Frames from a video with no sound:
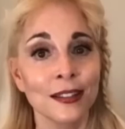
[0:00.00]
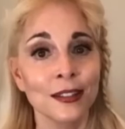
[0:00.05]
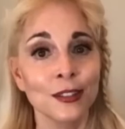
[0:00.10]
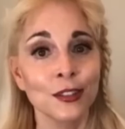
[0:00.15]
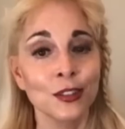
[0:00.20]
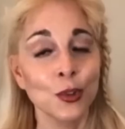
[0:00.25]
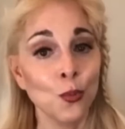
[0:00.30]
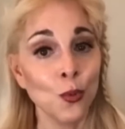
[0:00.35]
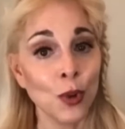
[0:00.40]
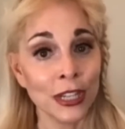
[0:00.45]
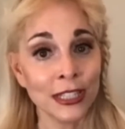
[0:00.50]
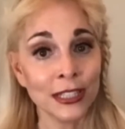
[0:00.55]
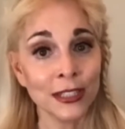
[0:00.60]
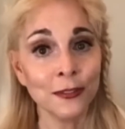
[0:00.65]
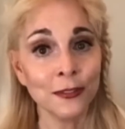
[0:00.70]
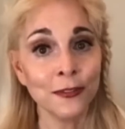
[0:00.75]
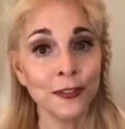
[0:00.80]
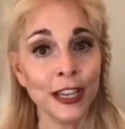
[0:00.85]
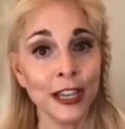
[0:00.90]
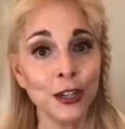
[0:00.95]
So what's
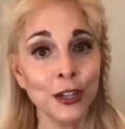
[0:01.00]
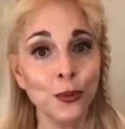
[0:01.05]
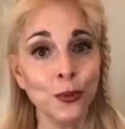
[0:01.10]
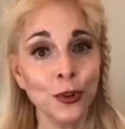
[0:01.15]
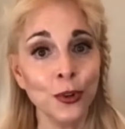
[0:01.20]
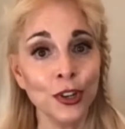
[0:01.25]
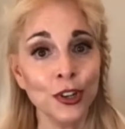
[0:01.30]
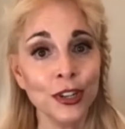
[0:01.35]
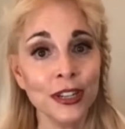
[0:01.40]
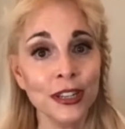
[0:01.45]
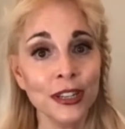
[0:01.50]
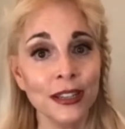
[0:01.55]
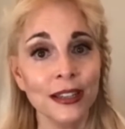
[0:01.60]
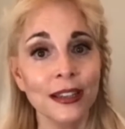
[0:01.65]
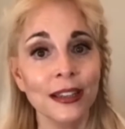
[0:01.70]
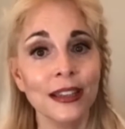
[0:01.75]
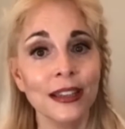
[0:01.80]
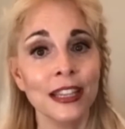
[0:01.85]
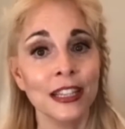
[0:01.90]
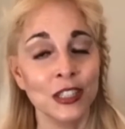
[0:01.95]
the final word?
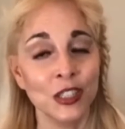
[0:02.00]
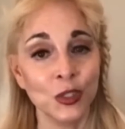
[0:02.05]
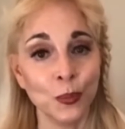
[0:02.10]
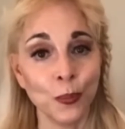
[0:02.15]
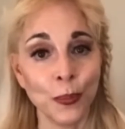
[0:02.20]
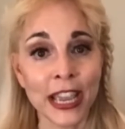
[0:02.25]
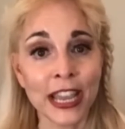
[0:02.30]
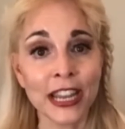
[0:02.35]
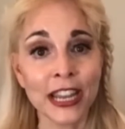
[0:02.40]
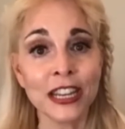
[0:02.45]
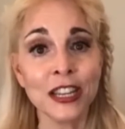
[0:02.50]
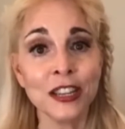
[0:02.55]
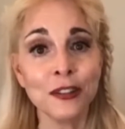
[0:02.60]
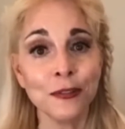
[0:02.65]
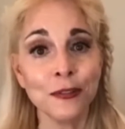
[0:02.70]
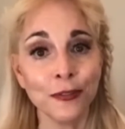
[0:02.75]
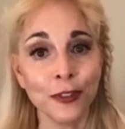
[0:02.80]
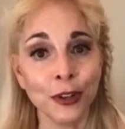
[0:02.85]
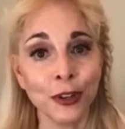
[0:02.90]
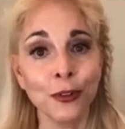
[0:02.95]

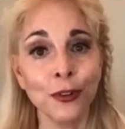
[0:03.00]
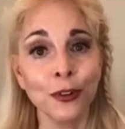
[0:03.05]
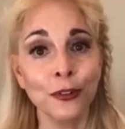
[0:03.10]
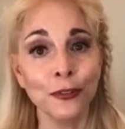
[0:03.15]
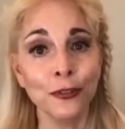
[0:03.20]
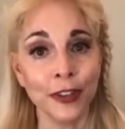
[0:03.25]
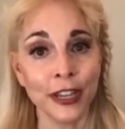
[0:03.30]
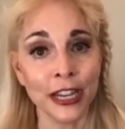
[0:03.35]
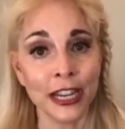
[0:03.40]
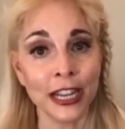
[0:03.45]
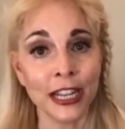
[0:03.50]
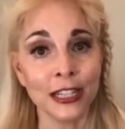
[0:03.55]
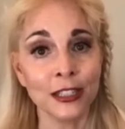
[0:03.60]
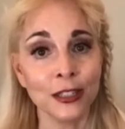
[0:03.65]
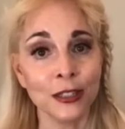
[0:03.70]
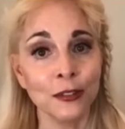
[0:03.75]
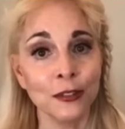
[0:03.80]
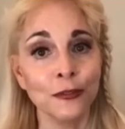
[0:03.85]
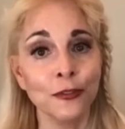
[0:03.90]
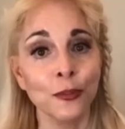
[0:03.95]
Expanding federal
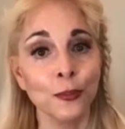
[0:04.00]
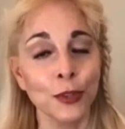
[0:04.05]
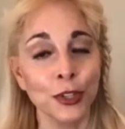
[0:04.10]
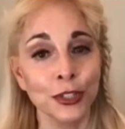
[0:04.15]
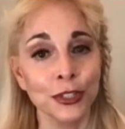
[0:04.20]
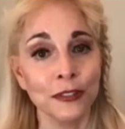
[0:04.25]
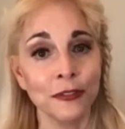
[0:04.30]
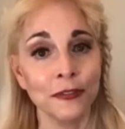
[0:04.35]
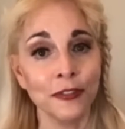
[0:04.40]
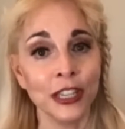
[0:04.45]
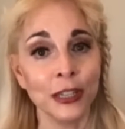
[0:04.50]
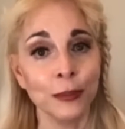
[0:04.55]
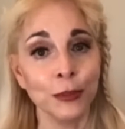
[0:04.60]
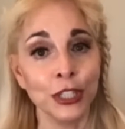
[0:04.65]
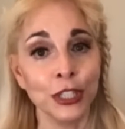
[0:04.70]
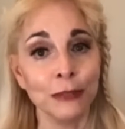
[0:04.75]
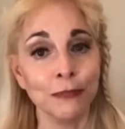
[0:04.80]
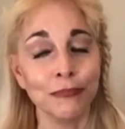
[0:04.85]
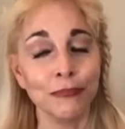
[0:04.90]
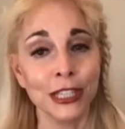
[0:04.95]
financing for
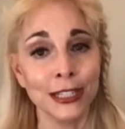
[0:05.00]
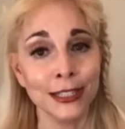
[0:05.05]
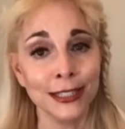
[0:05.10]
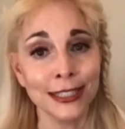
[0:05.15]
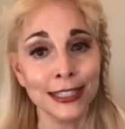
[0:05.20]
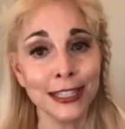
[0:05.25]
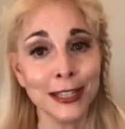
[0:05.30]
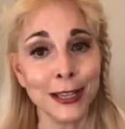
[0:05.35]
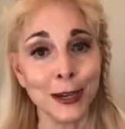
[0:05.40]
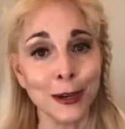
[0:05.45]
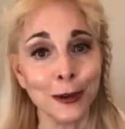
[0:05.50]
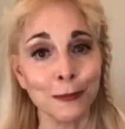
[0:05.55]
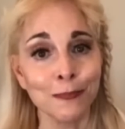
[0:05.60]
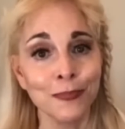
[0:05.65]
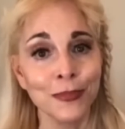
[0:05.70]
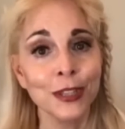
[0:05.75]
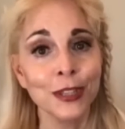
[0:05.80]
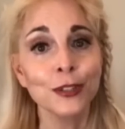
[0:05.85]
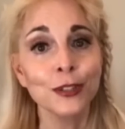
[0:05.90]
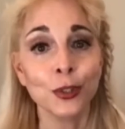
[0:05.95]
multifamily. It's in there.
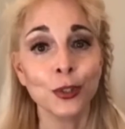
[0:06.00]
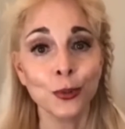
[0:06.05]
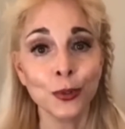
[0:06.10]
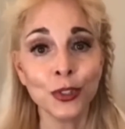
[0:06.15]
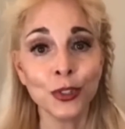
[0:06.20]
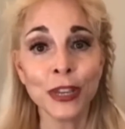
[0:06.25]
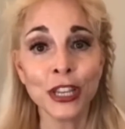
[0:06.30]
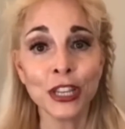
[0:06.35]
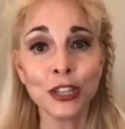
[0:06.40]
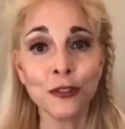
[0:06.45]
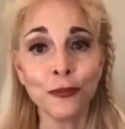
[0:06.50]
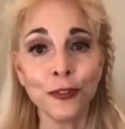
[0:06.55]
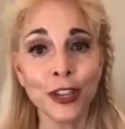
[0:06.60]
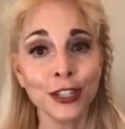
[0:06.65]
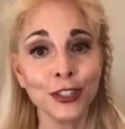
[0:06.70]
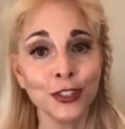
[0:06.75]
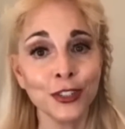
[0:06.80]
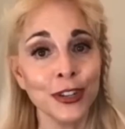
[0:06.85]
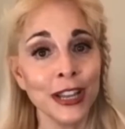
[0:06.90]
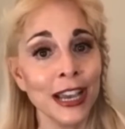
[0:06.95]
So is
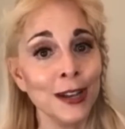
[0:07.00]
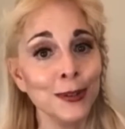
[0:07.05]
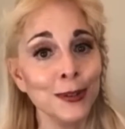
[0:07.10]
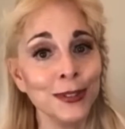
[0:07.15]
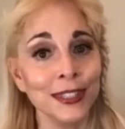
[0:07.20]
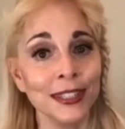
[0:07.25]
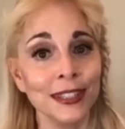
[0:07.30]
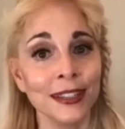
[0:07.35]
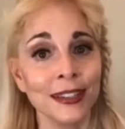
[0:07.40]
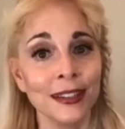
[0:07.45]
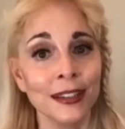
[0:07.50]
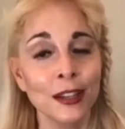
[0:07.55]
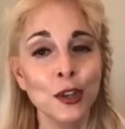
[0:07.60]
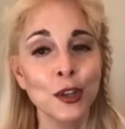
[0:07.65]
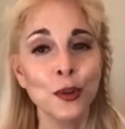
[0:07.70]
manufactured housing.